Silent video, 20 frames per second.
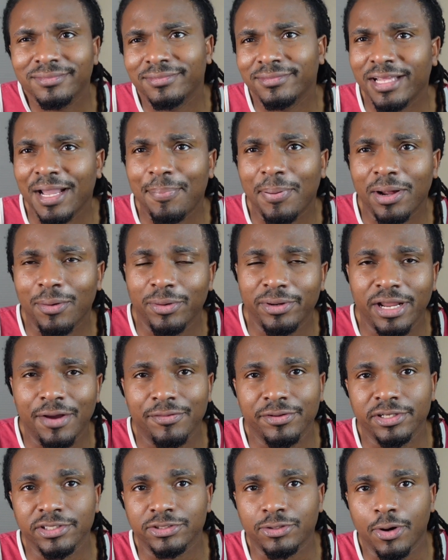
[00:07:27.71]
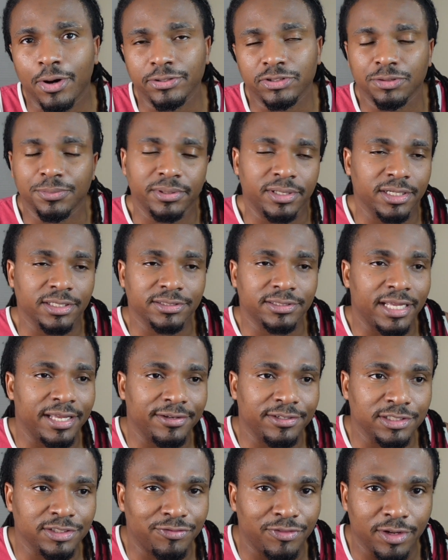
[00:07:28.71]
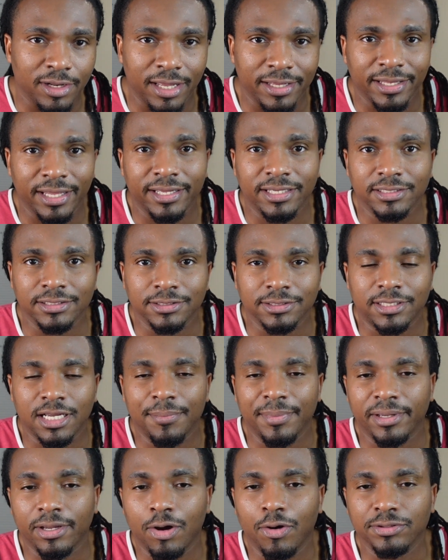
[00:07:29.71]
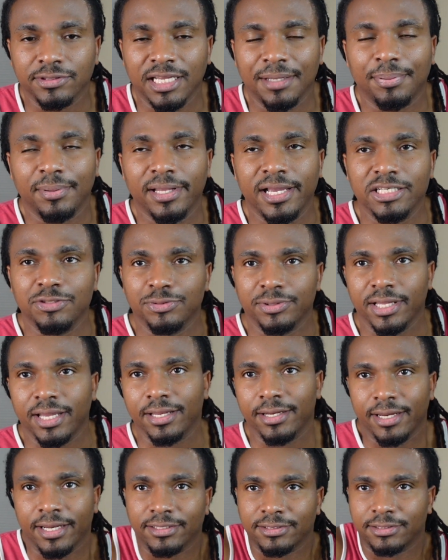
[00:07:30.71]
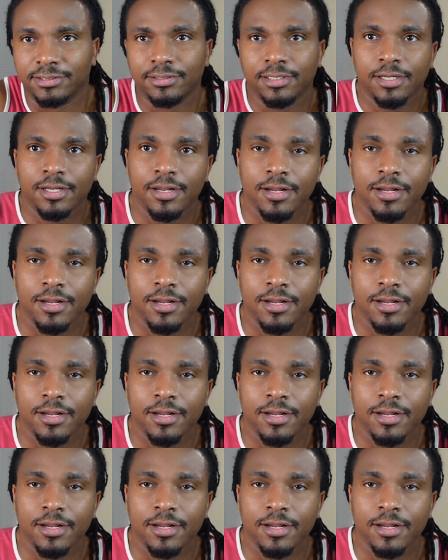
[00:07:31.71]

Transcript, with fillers: They probably will never discard you because they just feel like they can just come and go as they please with that, and that's